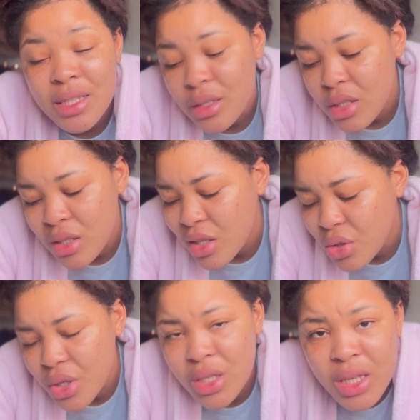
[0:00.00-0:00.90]
It's just
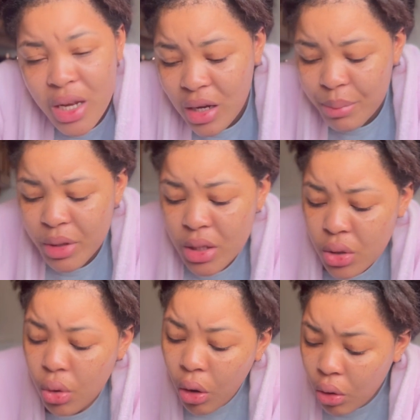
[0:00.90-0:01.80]
because it's getting a bit
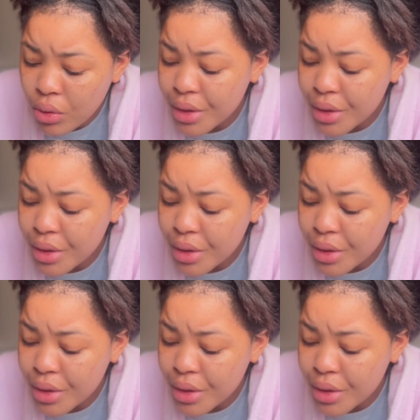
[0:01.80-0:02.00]
cold.